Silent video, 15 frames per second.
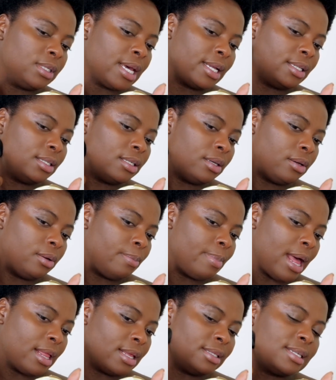that to
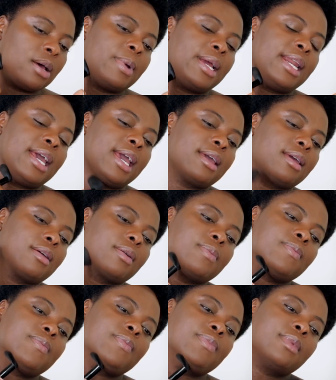balance out my neck.
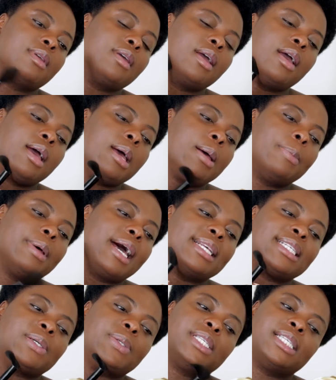But as
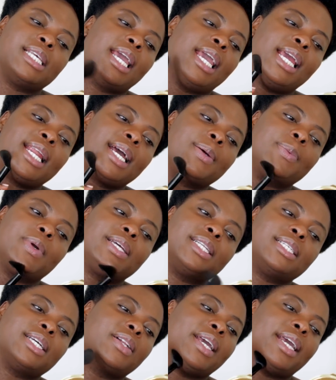I was saying, I'm going to
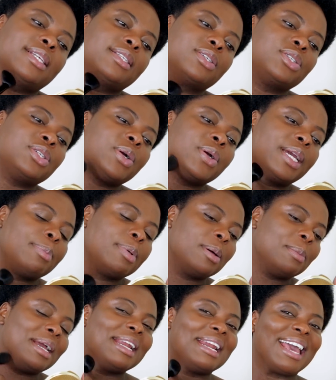tell you guys a story about
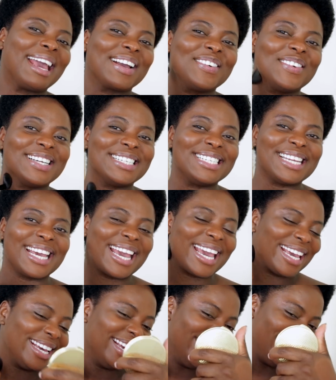my neck one
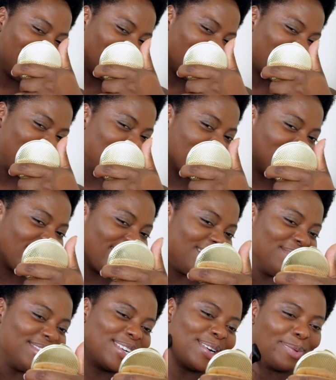day. Don't worry,
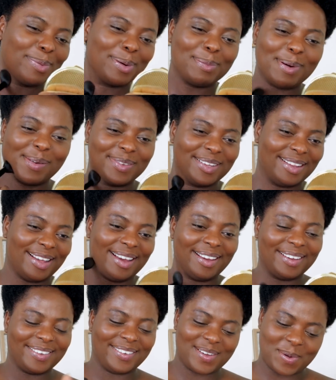I'm sure people are probably
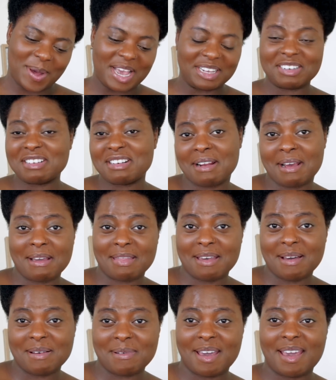like, why is her neck
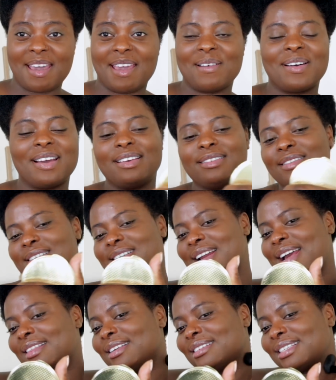that way? Why is her
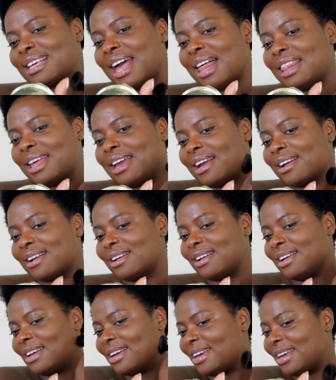neck this color?
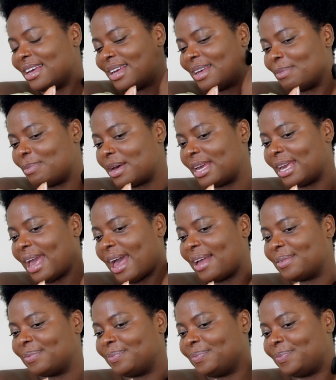But yeah.
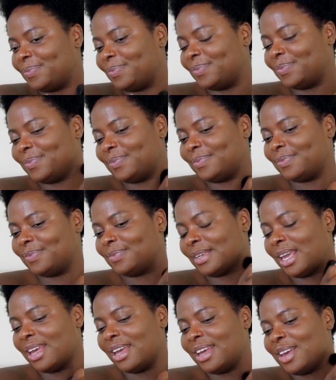
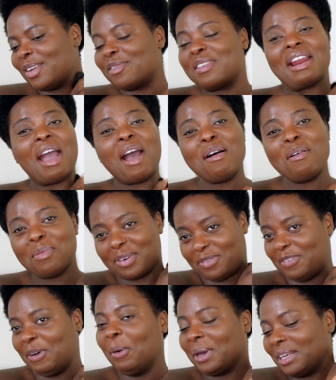For now, we're
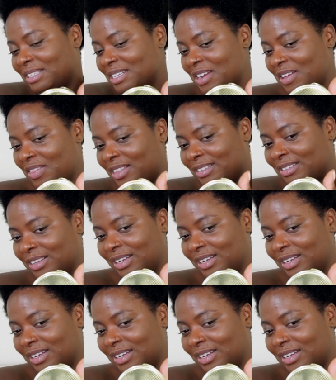focusing on this